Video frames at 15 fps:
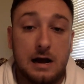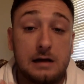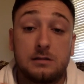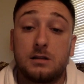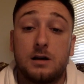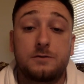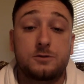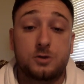I
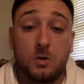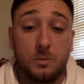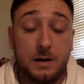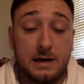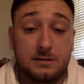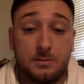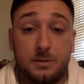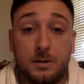love Joel
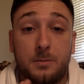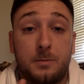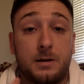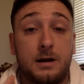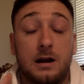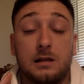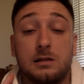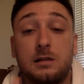Matip,
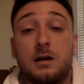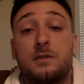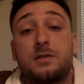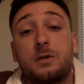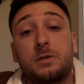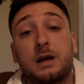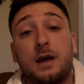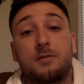and I love
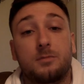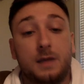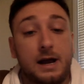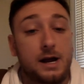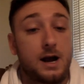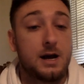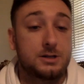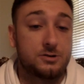that we gave him
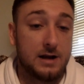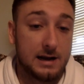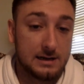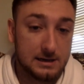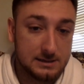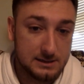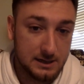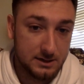that
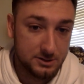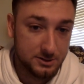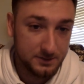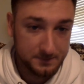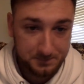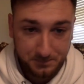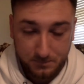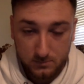contract extension.